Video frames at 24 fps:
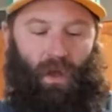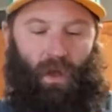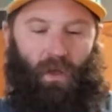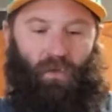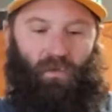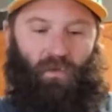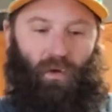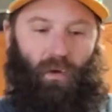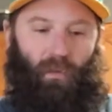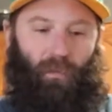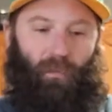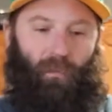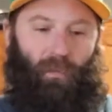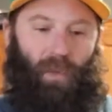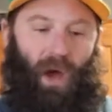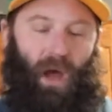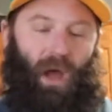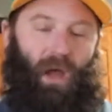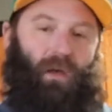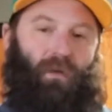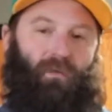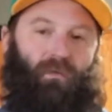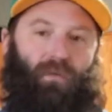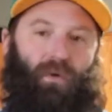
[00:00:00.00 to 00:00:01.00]
So
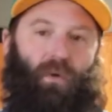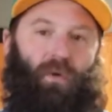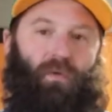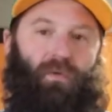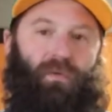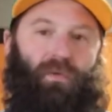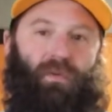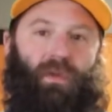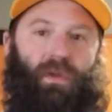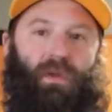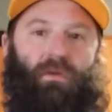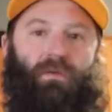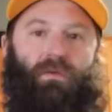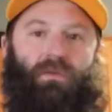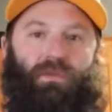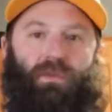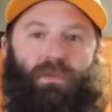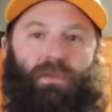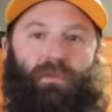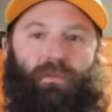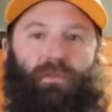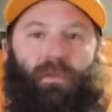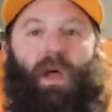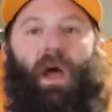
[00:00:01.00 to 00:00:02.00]
buying frozen, they
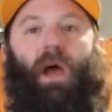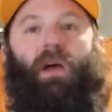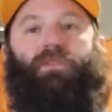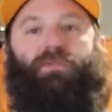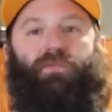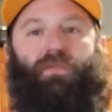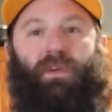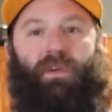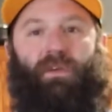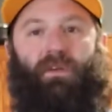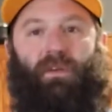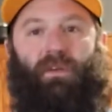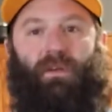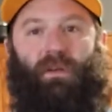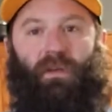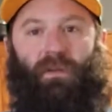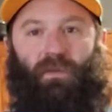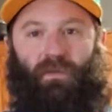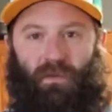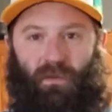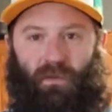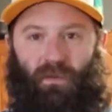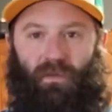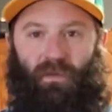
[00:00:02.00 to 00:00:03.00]
usually flash freeze it as
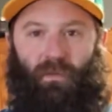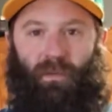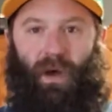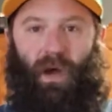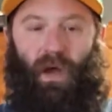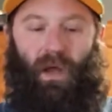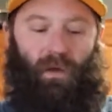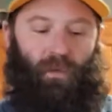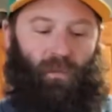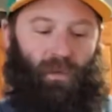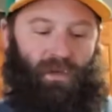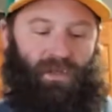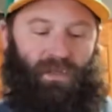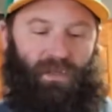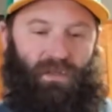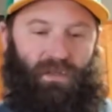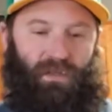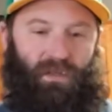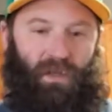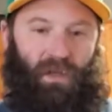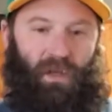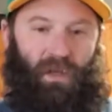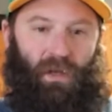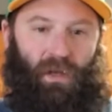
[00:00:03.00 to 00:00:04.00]
soon as you buy it, which is,